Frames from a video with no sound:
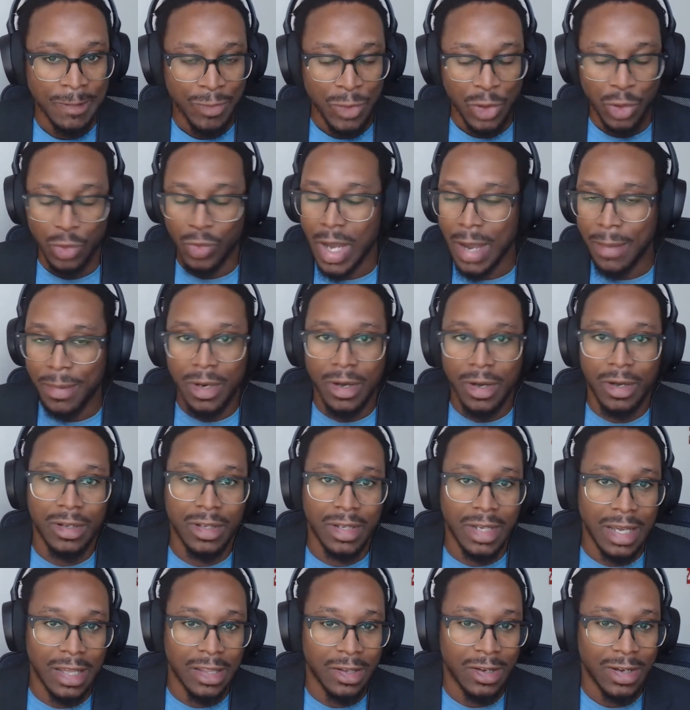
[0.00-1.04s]
You wrap it all
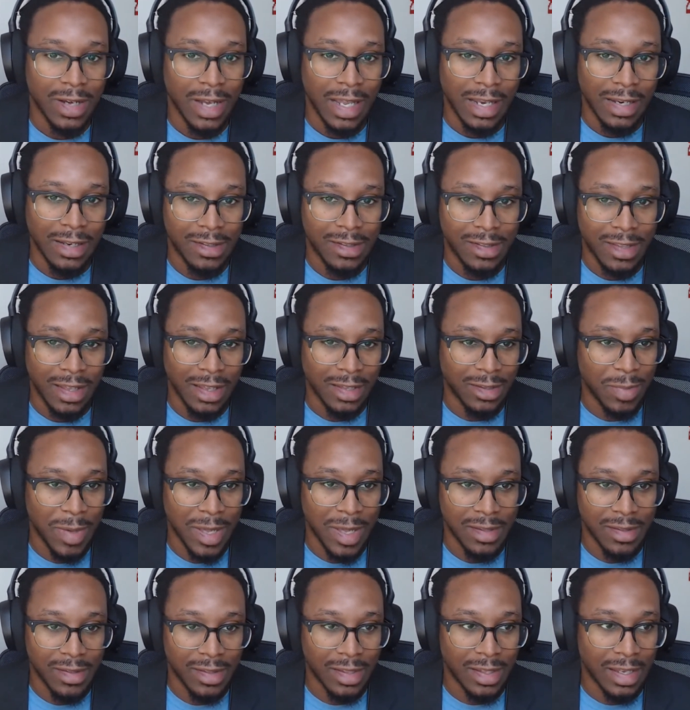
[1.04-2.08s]
together, and it's, it's
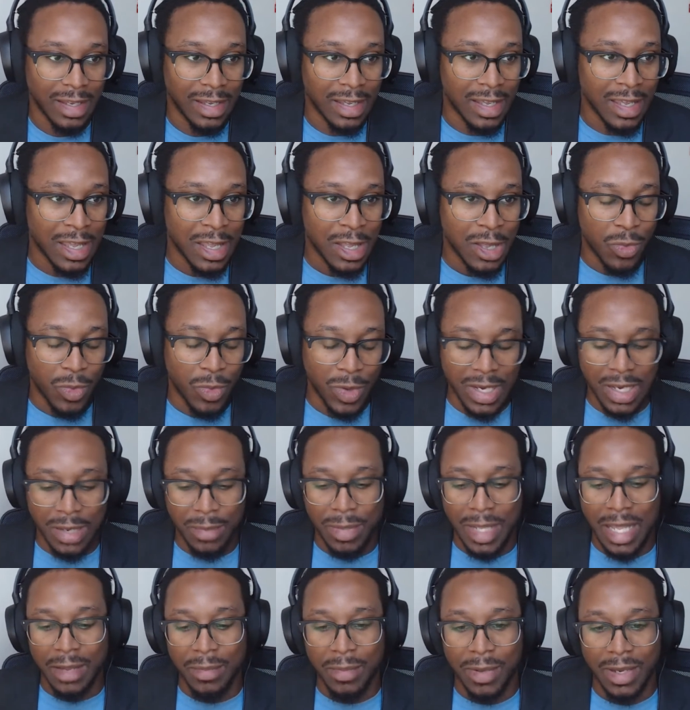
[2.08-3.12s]
basically we need
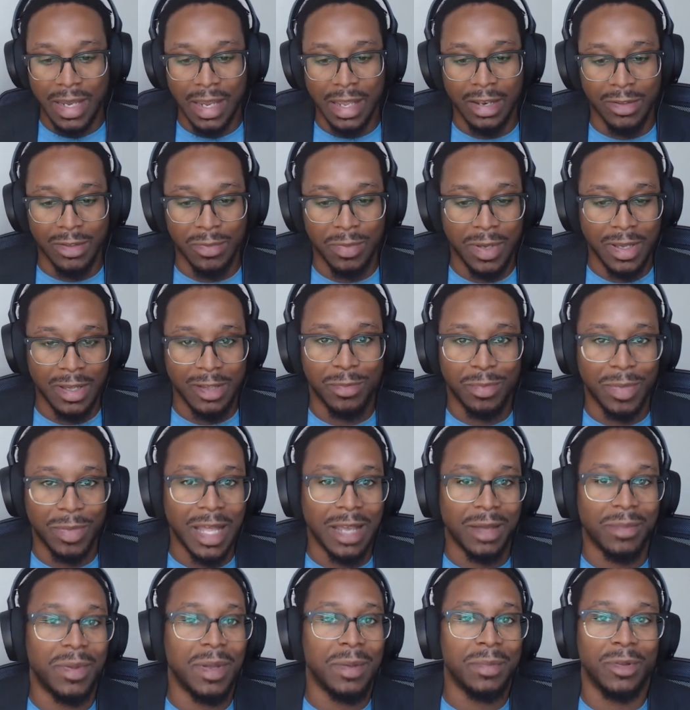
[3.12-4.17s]
black mechanics because
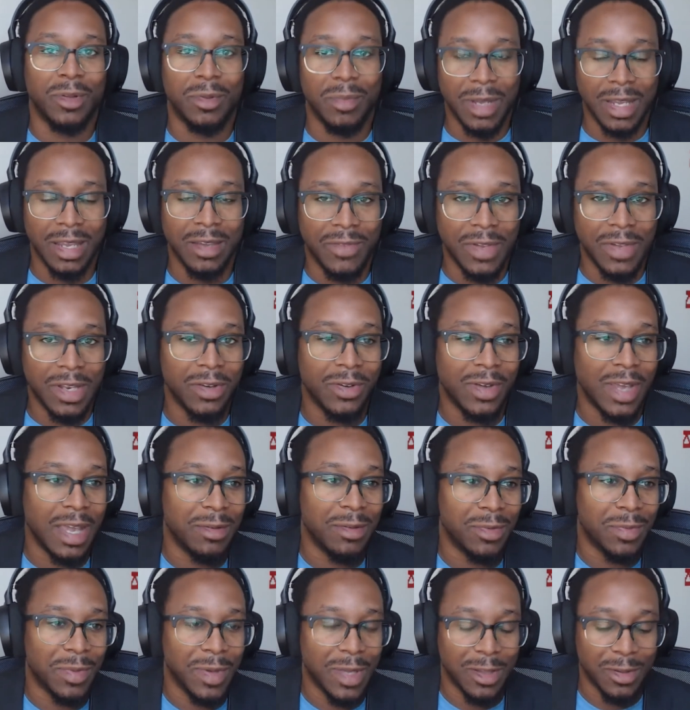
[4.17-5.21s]
black people are making video
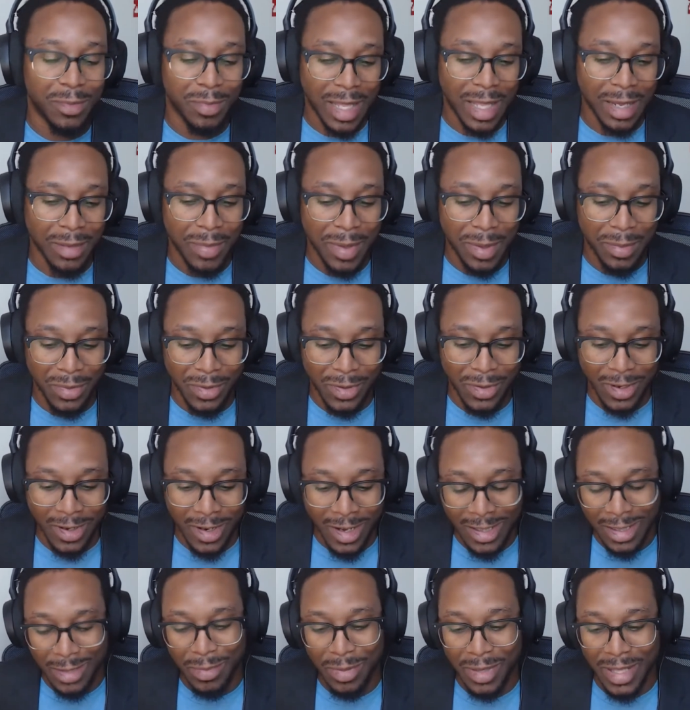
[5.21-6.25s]
games, because black people are
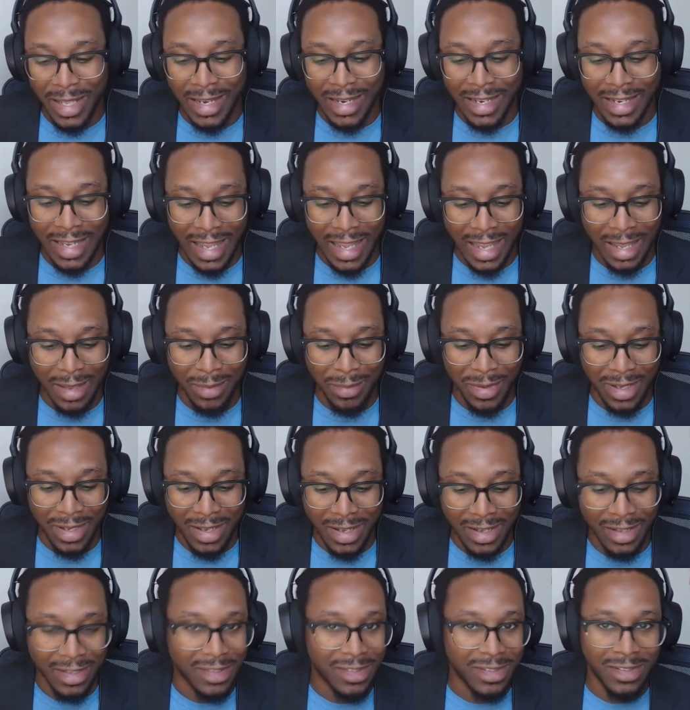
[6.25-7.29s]
on the planet, and
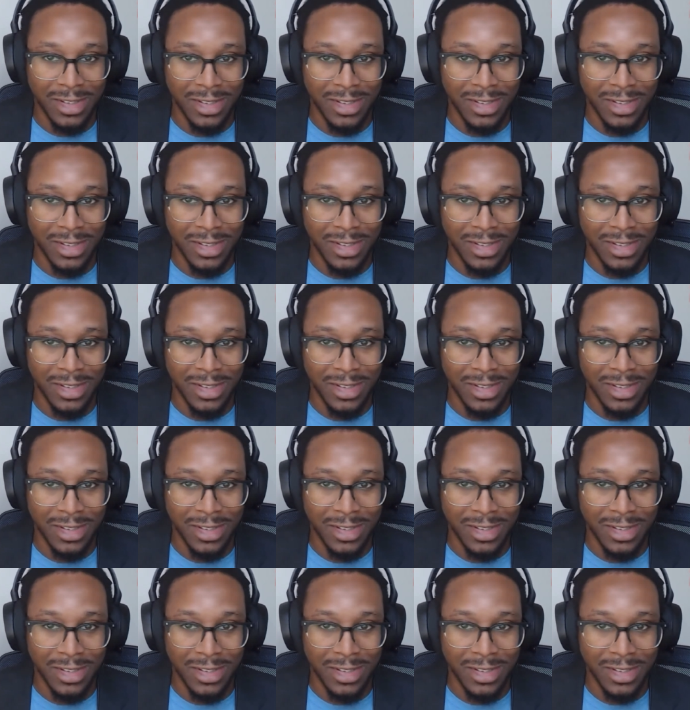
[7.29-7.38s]
because,